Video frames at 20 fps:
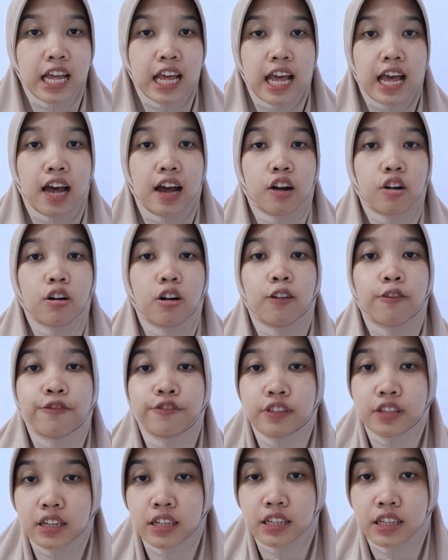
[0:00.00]
are
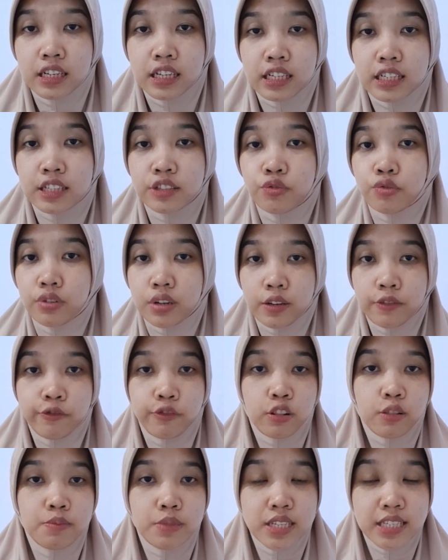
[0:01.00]
often a
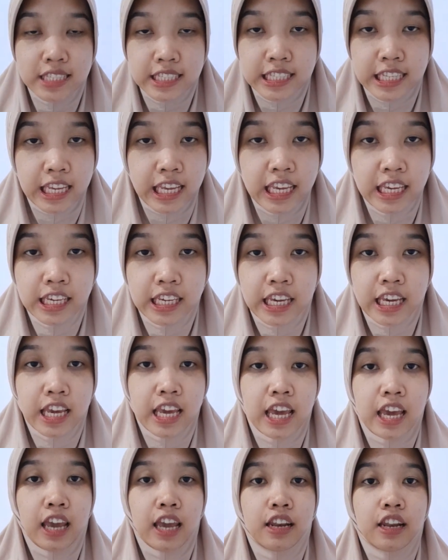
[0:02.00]
dreadful mistake,
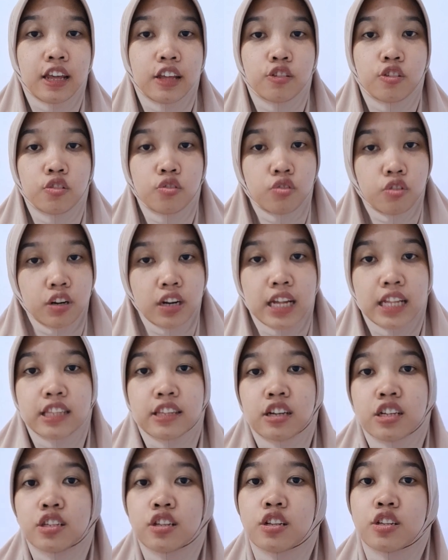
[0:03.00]
and editor and
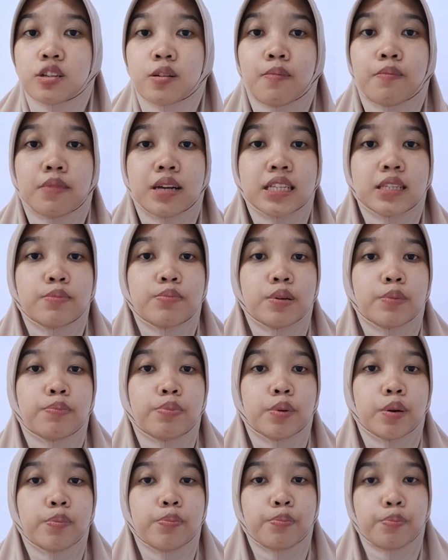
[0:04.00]
translator must be
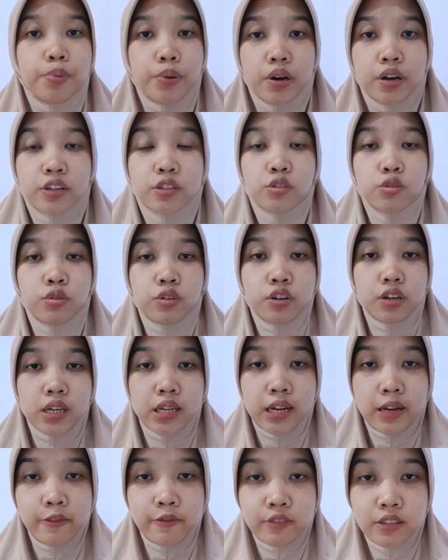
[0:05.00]
prepared to
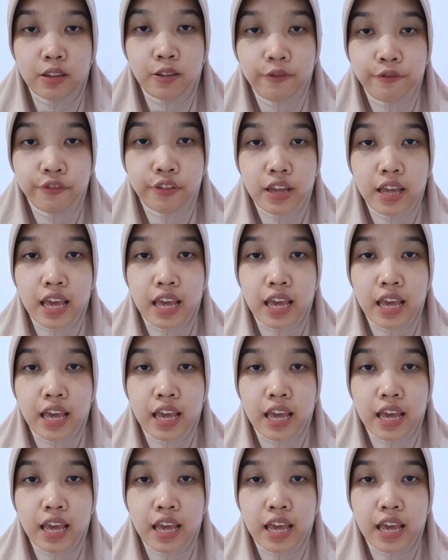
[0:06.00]
corrective.